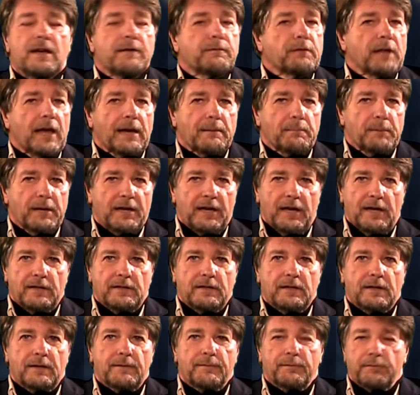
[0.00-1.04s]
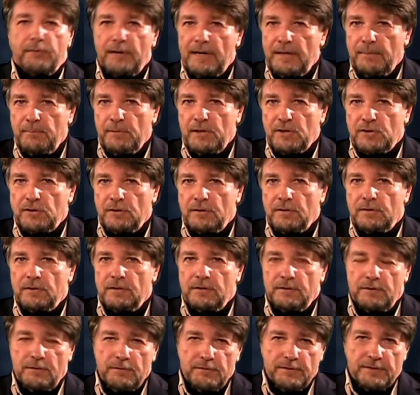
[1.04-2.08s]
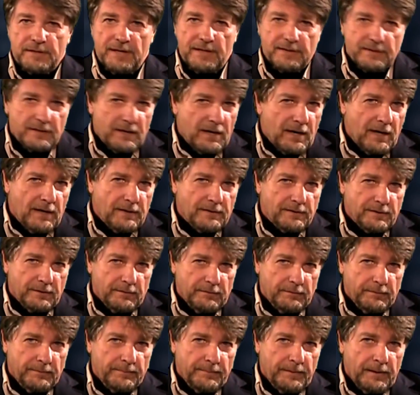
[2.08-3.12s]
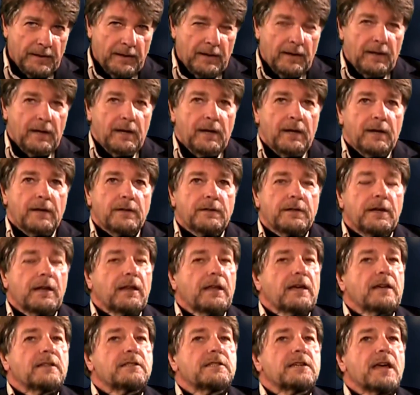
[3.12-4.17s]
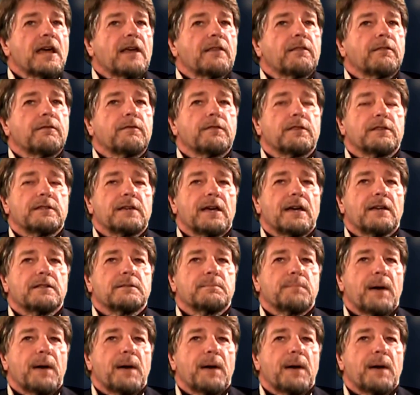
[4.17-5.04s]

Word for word: of Lac Megantic free admission to Tuesday's concert. Nearly a tenth of the town's